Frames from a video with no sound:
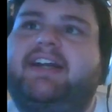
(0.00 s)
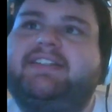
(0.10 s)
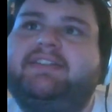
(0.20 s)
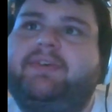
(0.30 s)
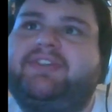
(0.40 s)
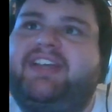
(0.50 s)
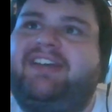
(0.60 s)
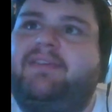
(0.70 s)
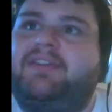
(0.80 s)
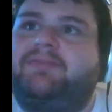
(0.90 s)
I see what you're saying
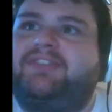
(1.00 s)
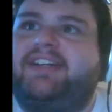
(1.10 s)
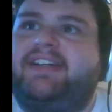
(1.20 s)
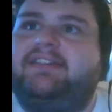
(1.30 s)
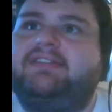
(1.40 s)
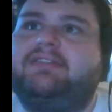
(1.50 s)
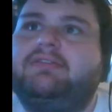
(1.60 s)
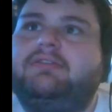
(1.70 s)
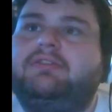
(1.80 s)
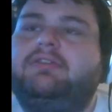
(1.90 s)
about the projectiles.
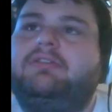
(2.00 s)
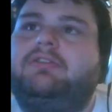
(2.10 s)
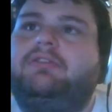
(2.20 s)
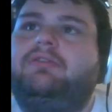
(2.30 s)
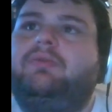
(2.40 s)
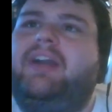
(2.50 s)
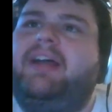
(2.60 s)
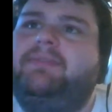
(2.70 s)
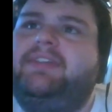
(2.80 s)
What happened